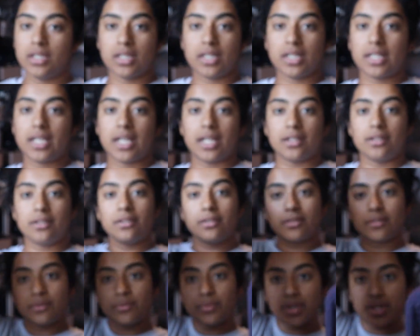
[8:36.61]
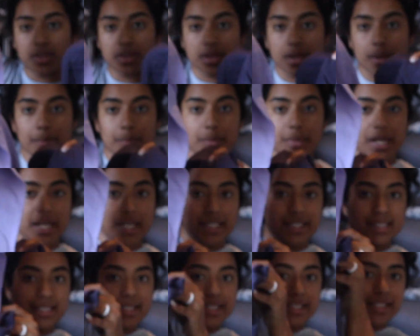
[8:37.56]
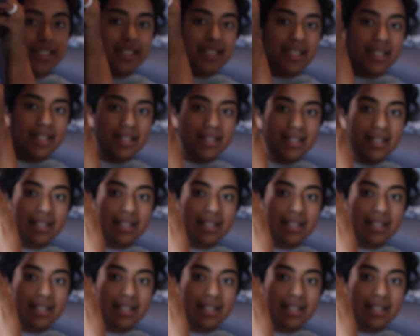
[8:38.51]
Again, with my tee.